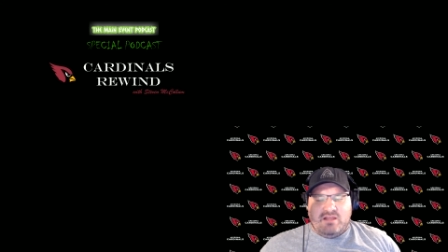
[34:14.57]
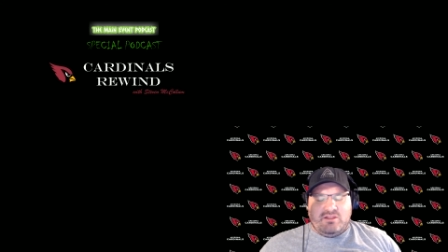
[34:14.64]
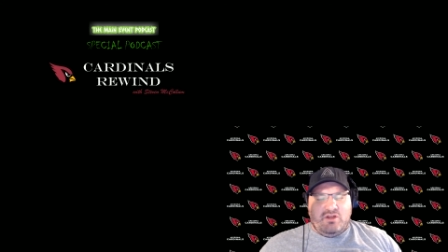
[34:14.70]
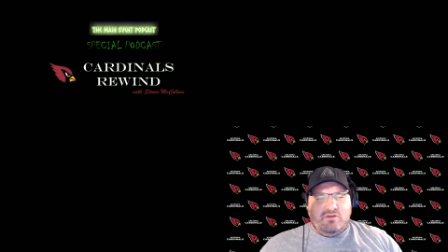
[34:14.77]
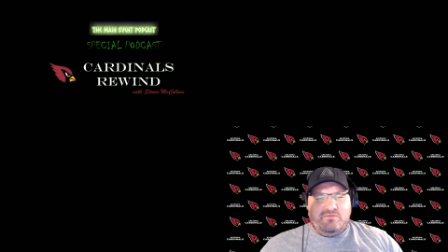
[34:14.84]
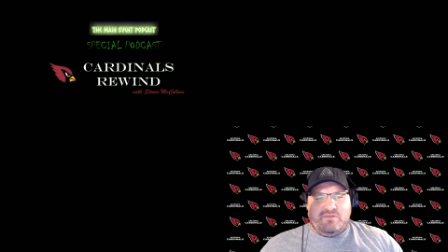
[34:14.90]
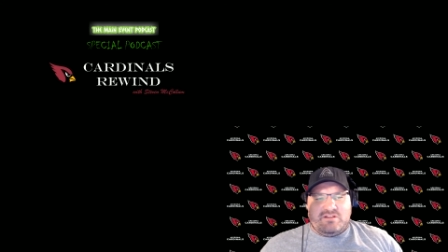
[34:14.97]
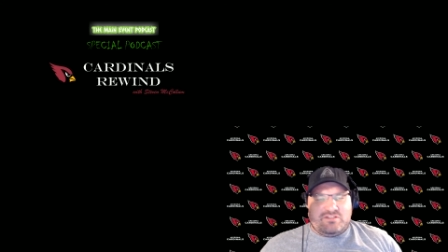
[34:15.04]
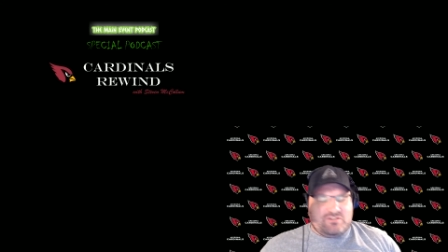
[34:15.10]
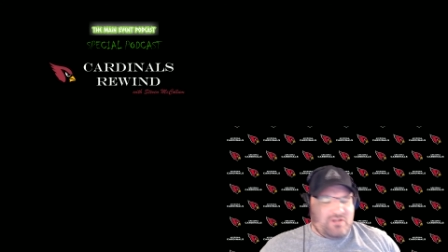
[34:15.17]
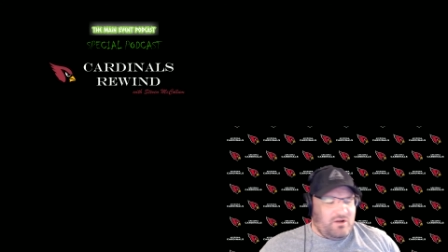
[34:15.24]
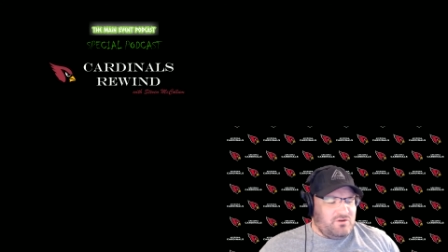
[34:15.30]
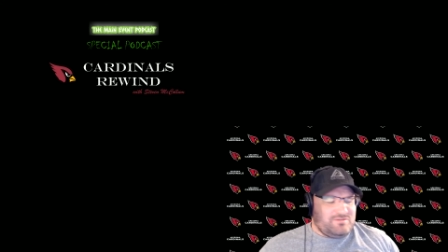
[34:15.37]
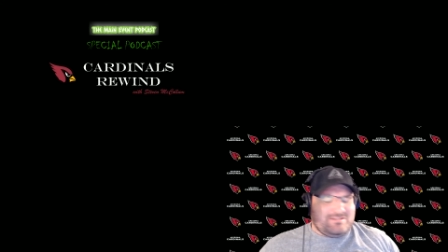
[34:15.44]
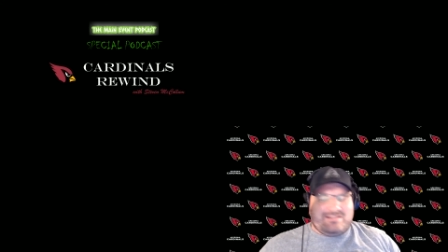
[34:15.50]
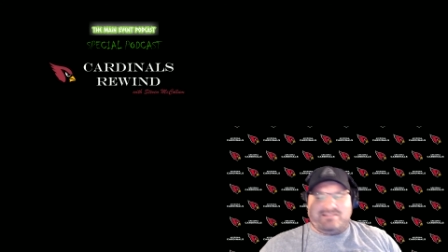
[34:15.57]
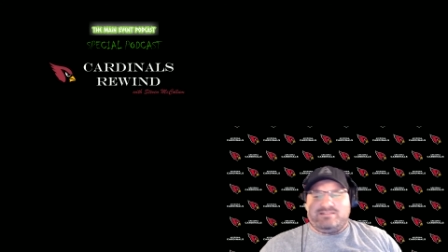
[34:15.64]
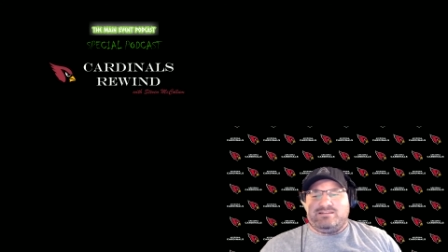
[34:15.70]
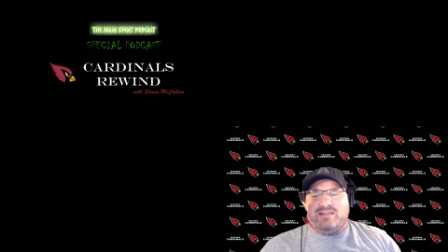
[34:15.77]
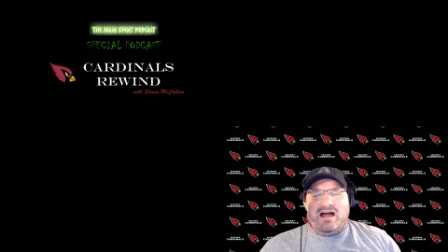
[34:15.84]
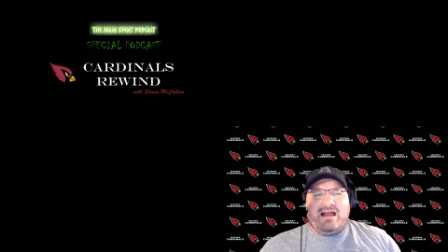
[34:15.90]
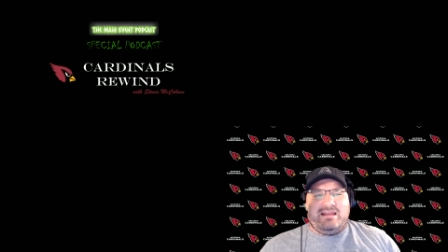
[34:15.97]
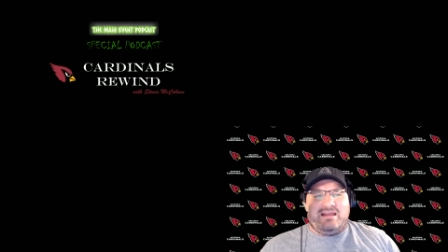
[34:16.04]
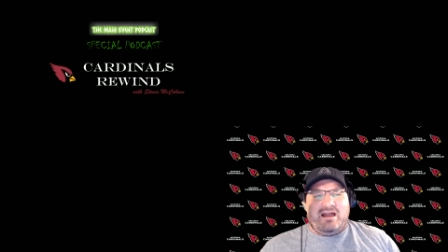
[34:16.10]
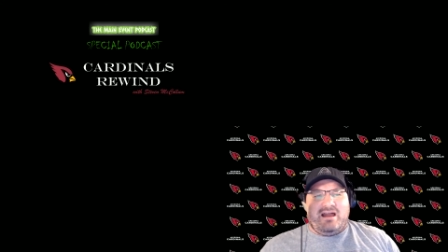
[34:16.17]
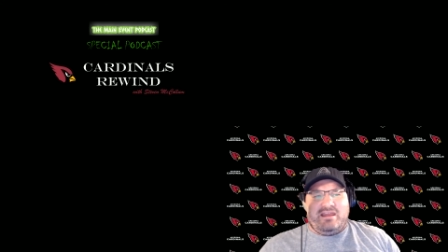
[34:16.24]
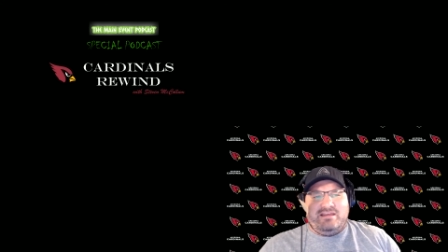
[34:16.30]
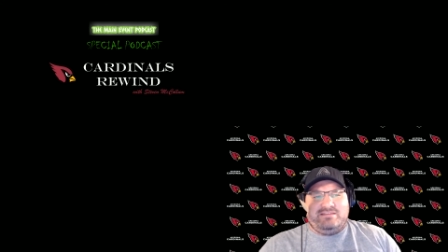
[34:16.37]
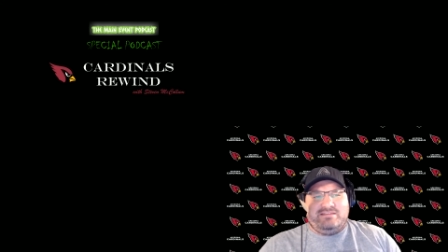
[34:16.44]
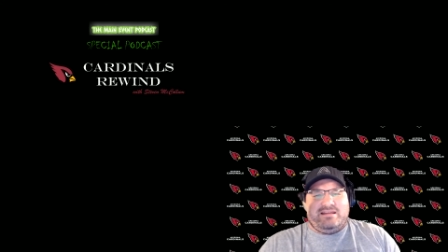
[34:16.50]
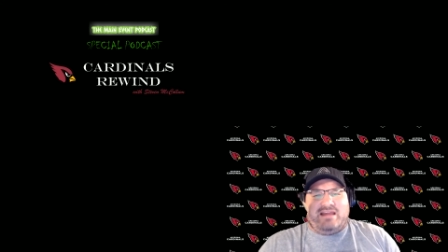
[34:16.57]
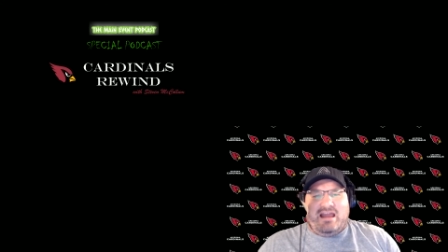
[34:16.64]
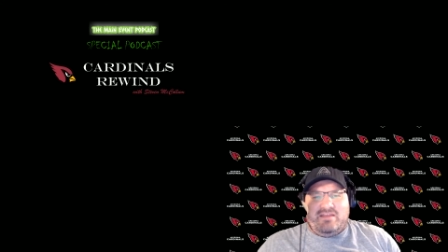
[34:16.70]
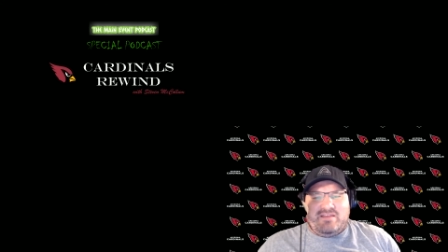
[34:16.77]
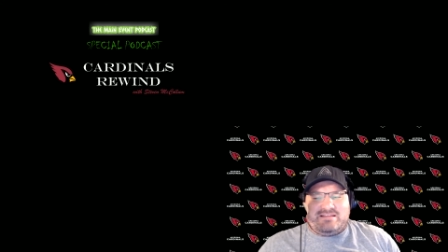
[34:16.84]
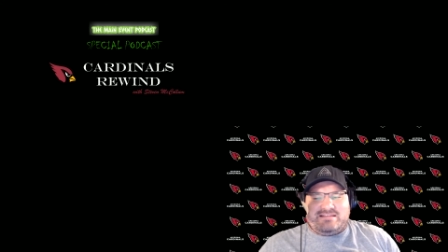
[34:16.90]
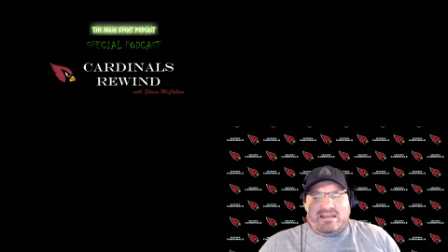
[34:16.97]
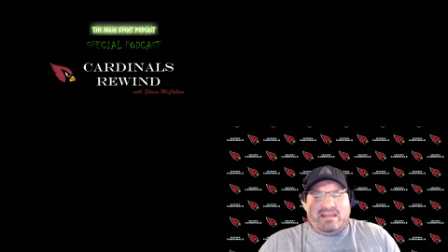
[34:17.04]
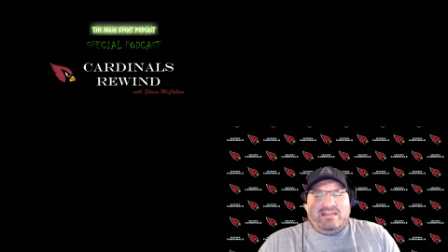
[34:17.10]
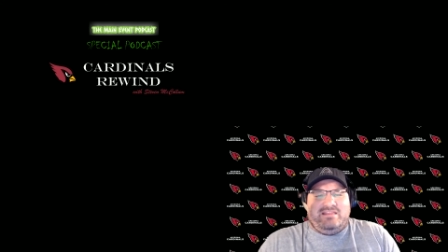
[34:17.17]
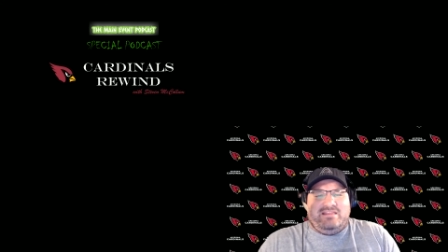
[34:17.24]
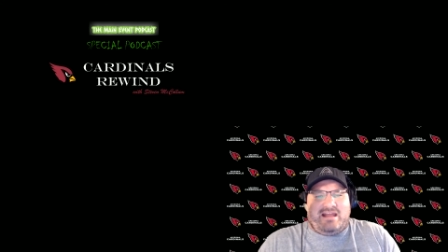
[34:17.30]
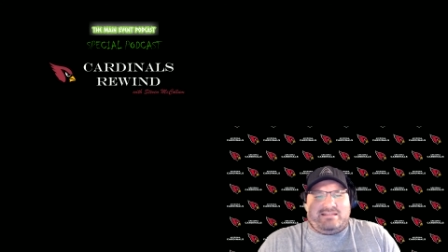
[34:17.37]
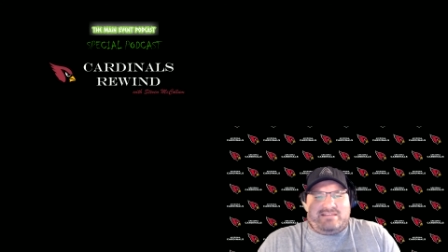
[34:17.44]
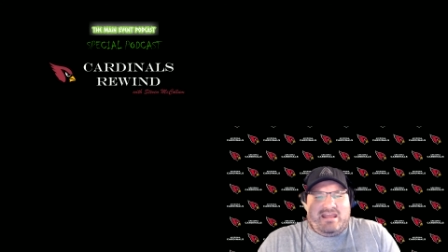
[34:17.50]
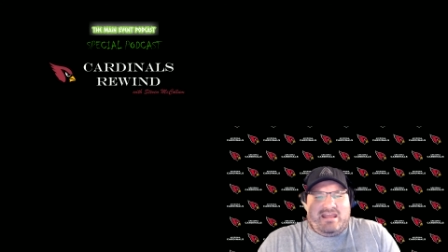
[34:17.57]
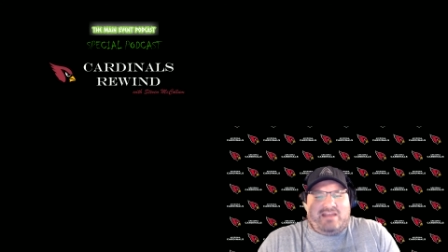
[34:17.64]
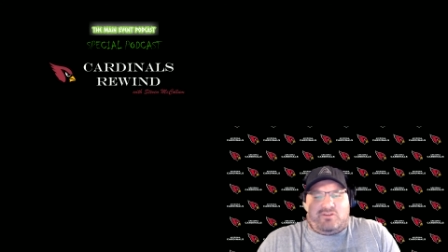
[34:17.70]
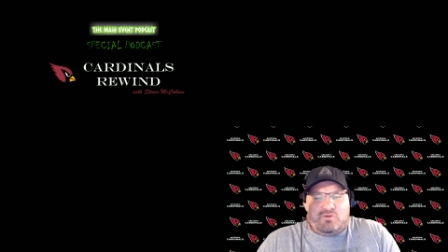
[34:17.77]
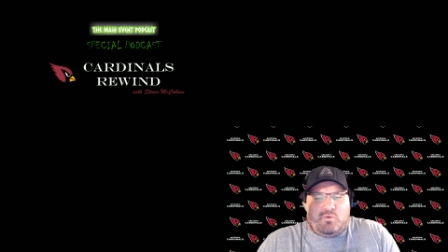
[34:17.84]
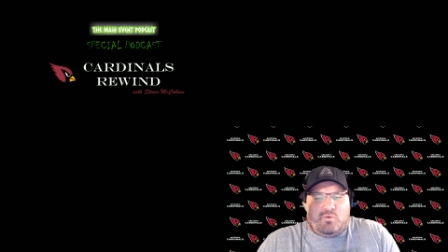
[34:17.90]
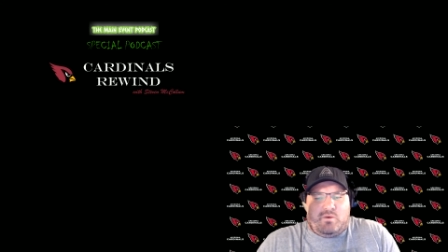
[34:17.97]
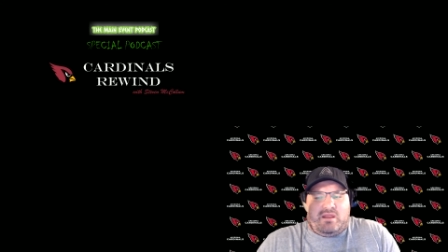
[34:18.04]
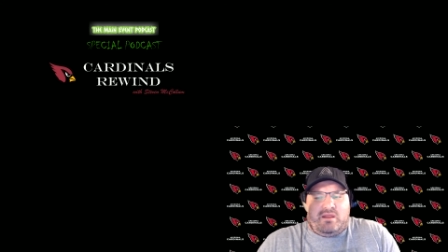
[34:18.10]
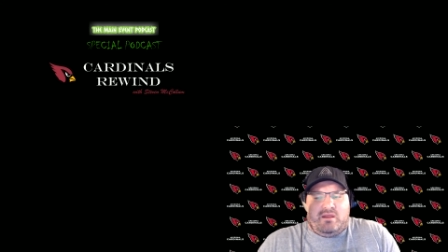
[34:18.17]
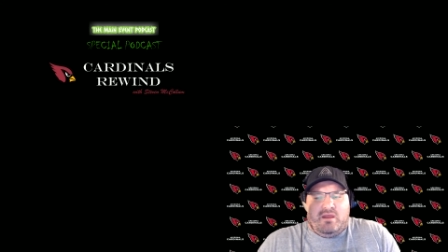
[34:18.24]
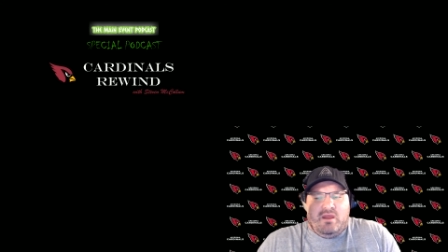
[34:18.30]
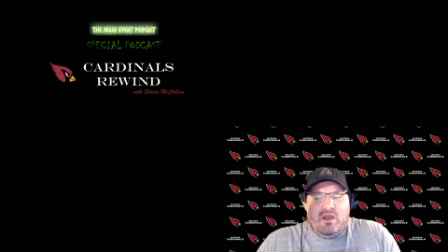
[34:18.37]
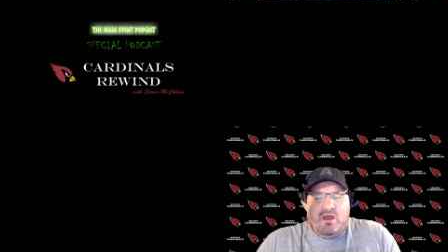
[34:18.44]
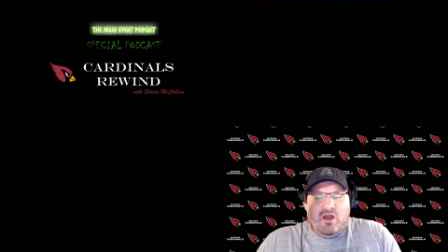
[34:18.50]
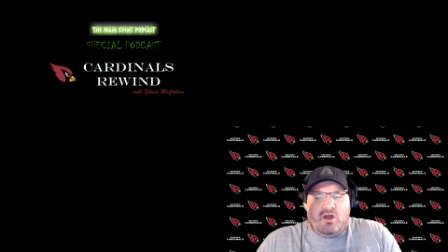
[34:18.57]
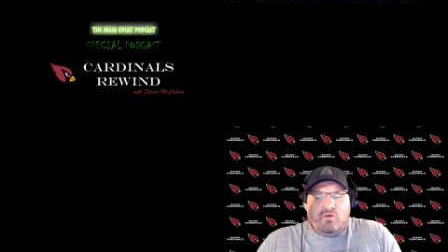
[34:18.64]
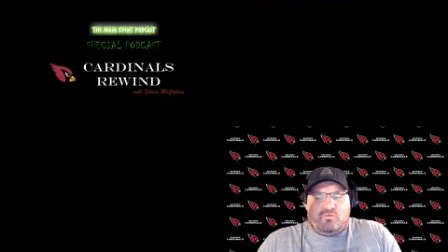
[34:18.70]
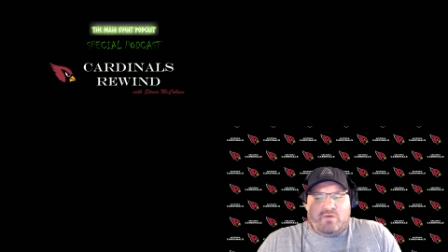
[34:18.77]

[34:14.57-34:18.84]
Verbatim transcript: Larry Fitzgerald's the slot guy. He's the guy that's in that ten to twenty uh,